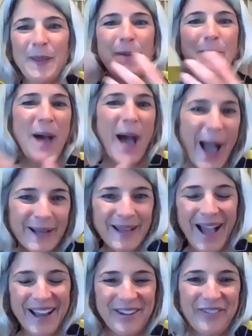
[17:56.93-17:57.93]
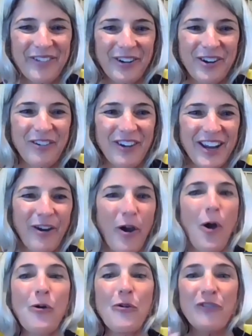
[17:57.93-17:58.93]
the back nine of her career,
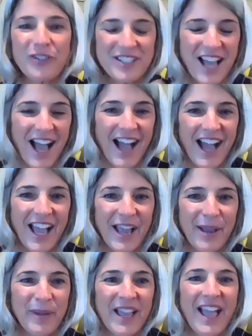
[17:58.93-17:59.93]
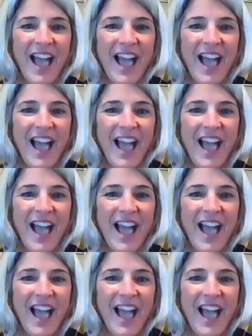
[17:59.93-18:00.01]
over time,